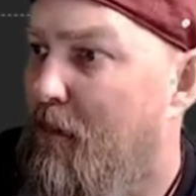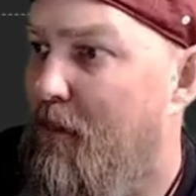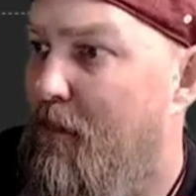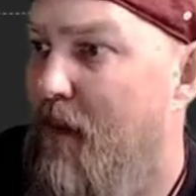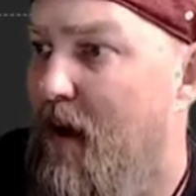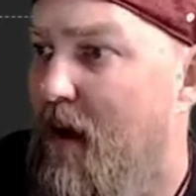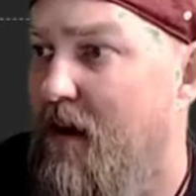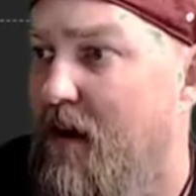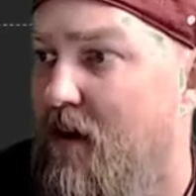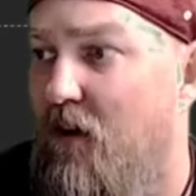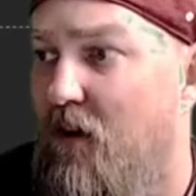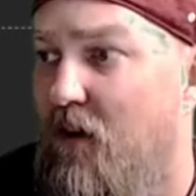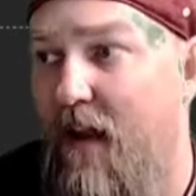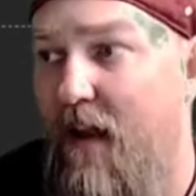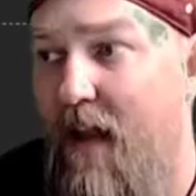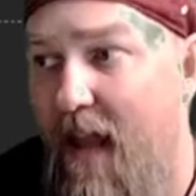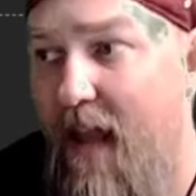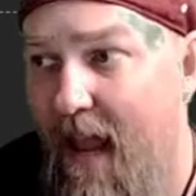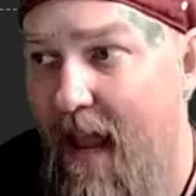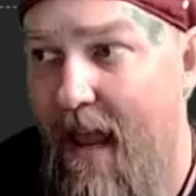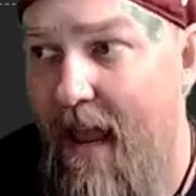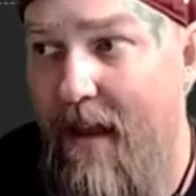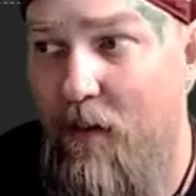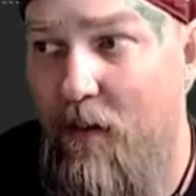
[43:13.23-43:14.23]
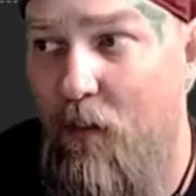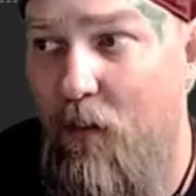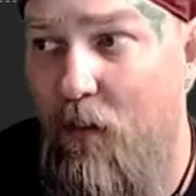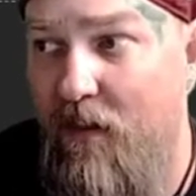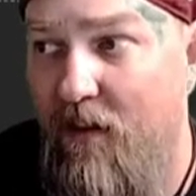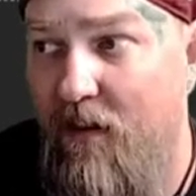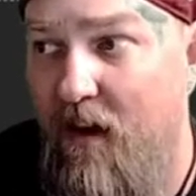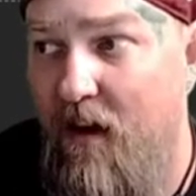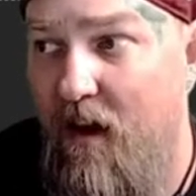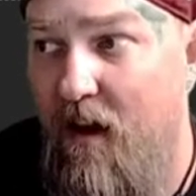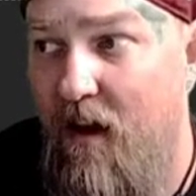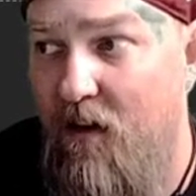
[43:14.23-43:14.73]
miner hat
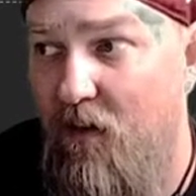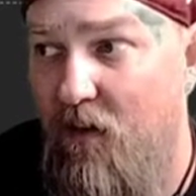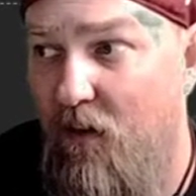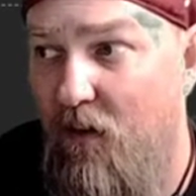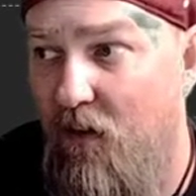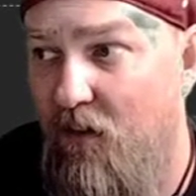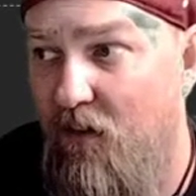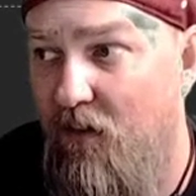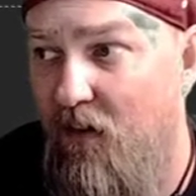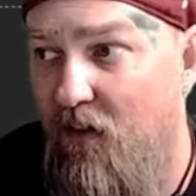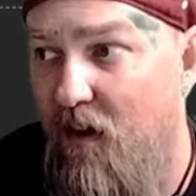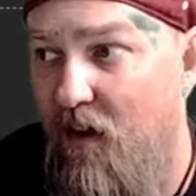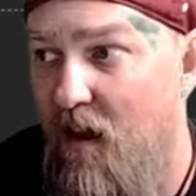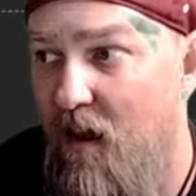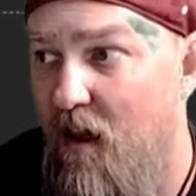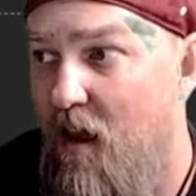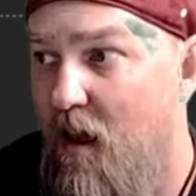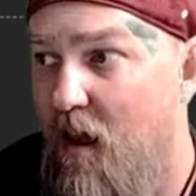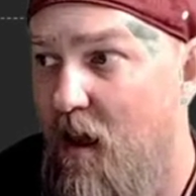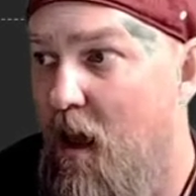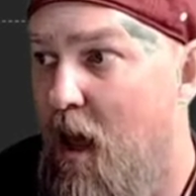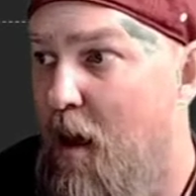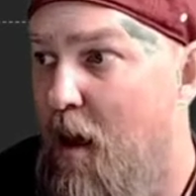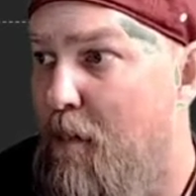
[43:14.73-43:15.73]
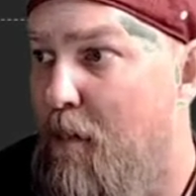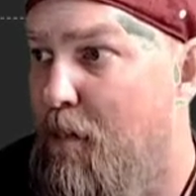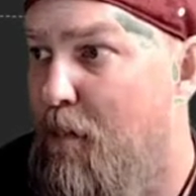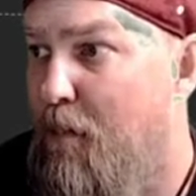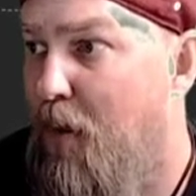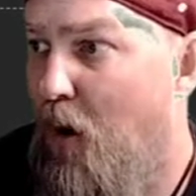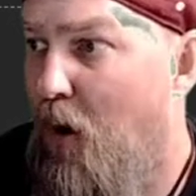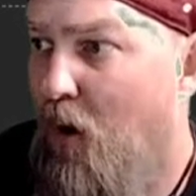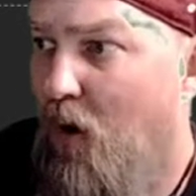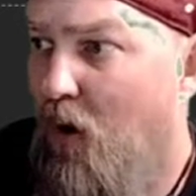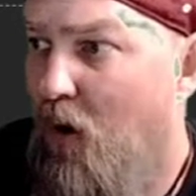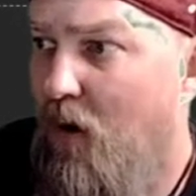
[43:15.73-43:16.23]
with goggles.
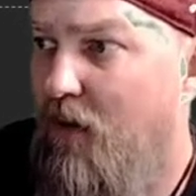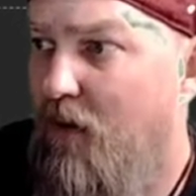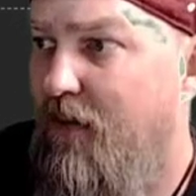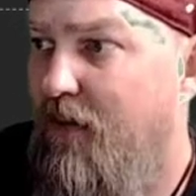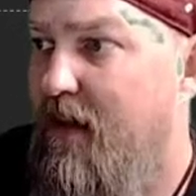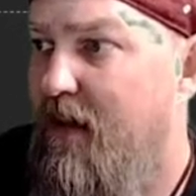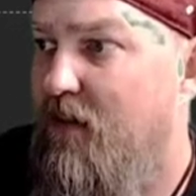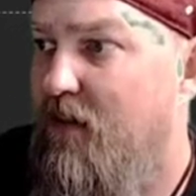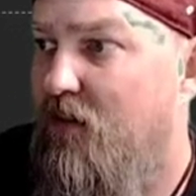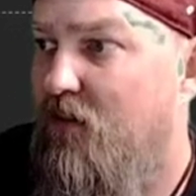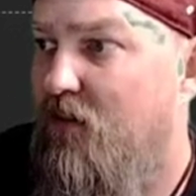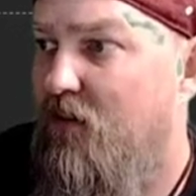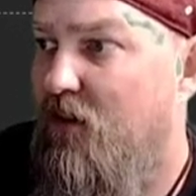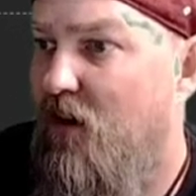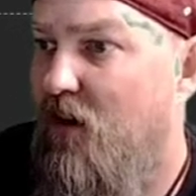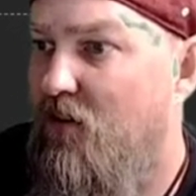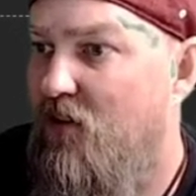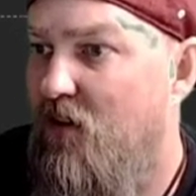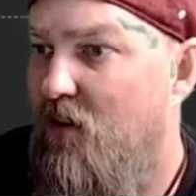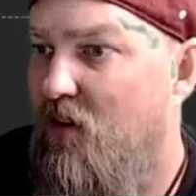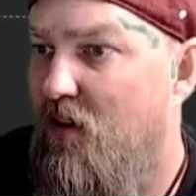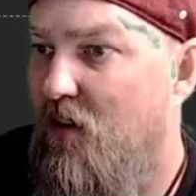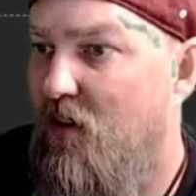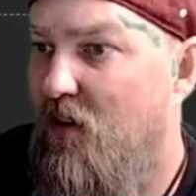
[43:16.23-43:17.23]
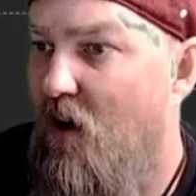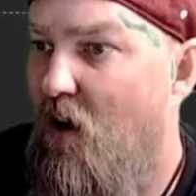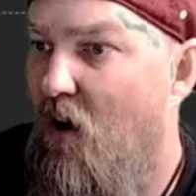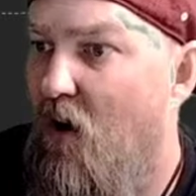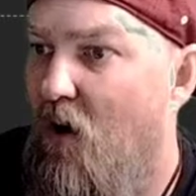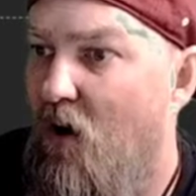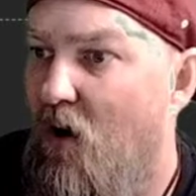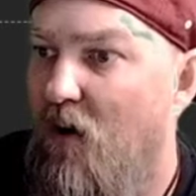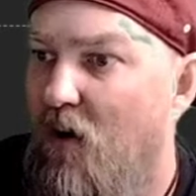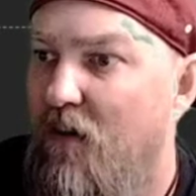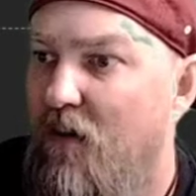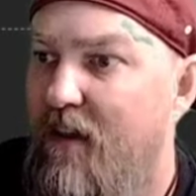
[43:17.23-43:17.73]
Per the instruction,
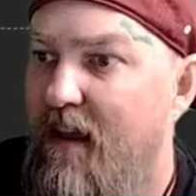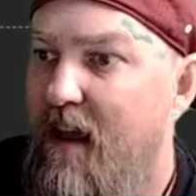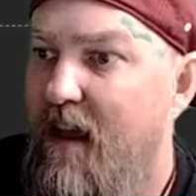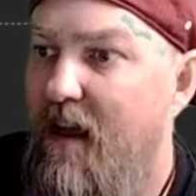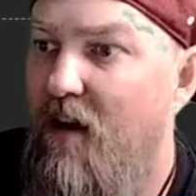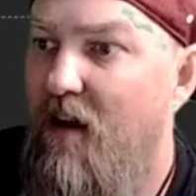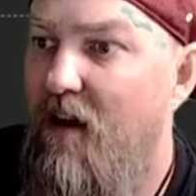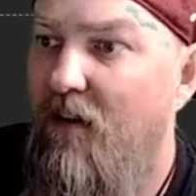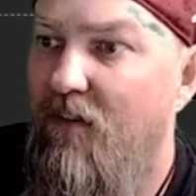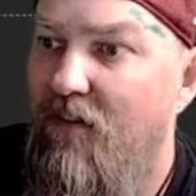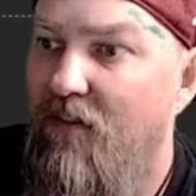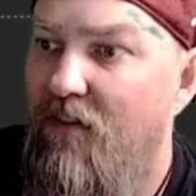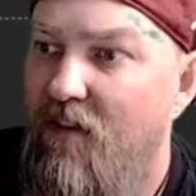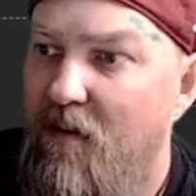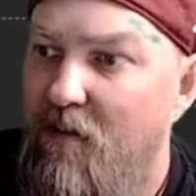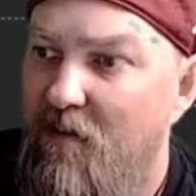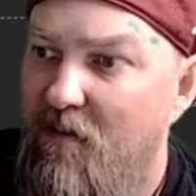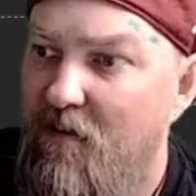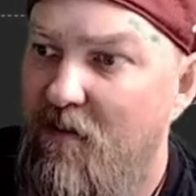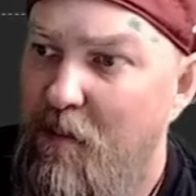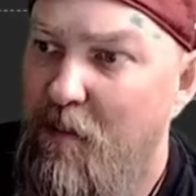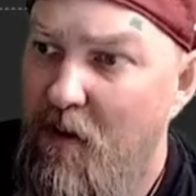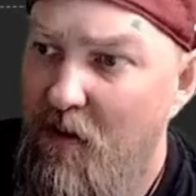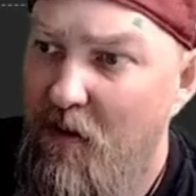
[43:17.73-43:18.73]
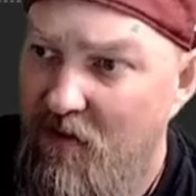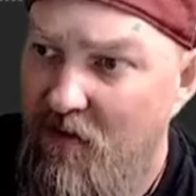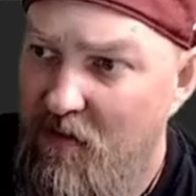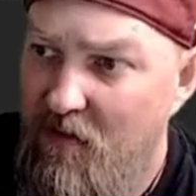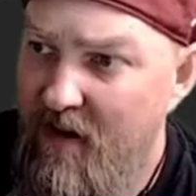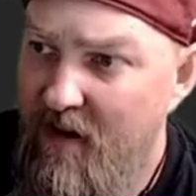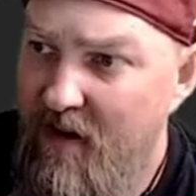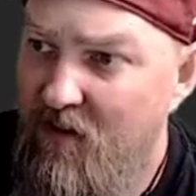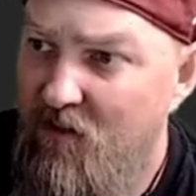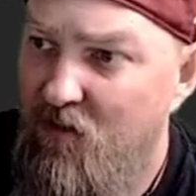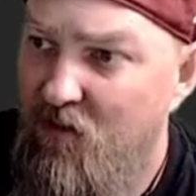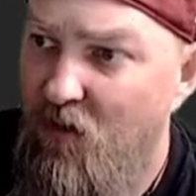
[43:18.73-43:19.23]
are the elves supposed to
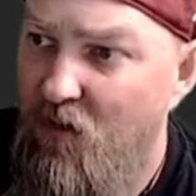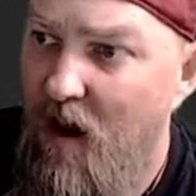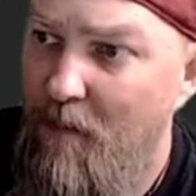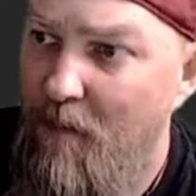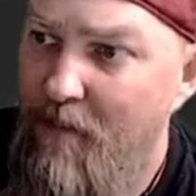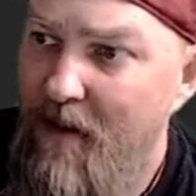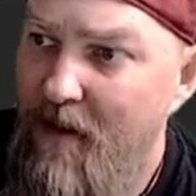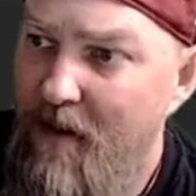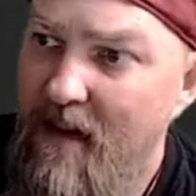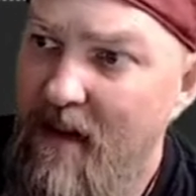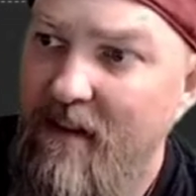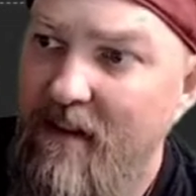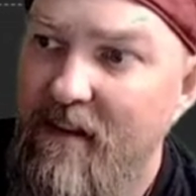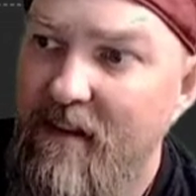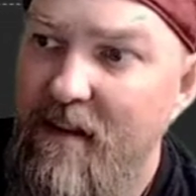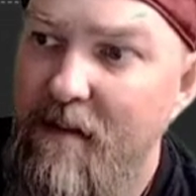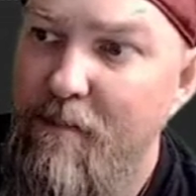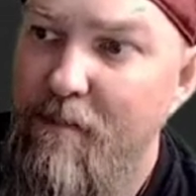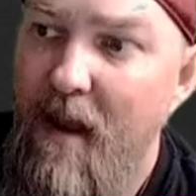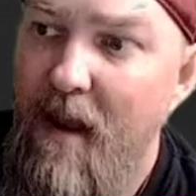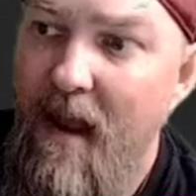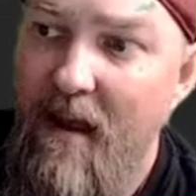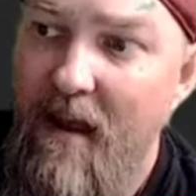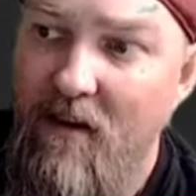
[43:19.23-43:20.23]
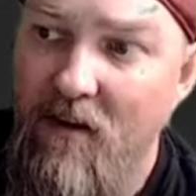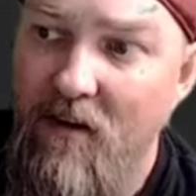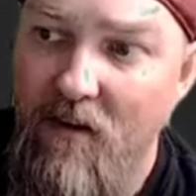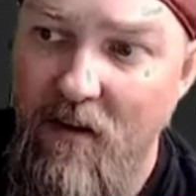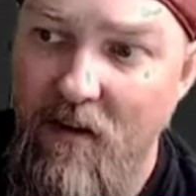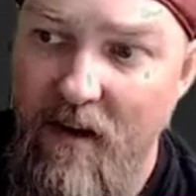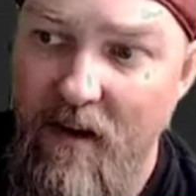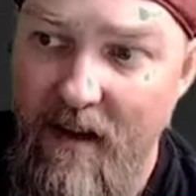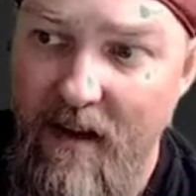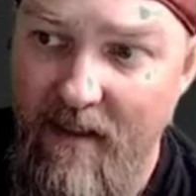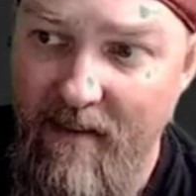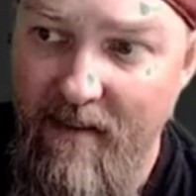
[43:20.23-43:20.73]
be dropping the
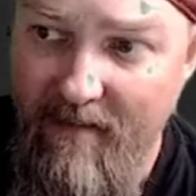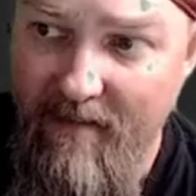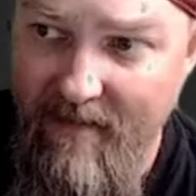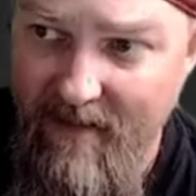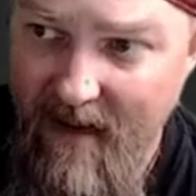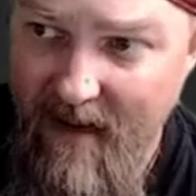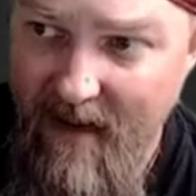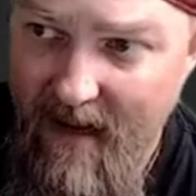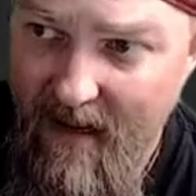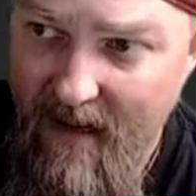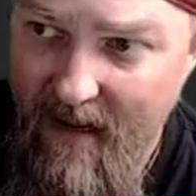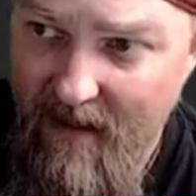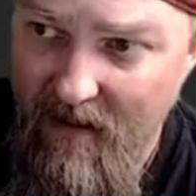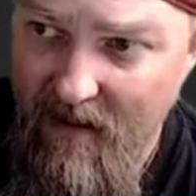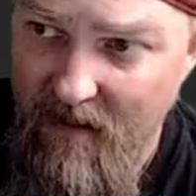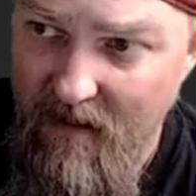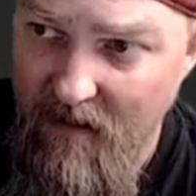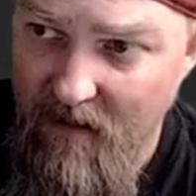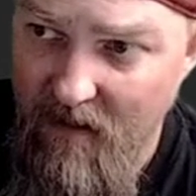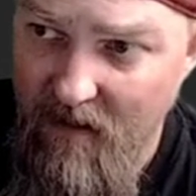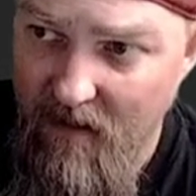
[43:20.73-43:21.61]
pattern instead?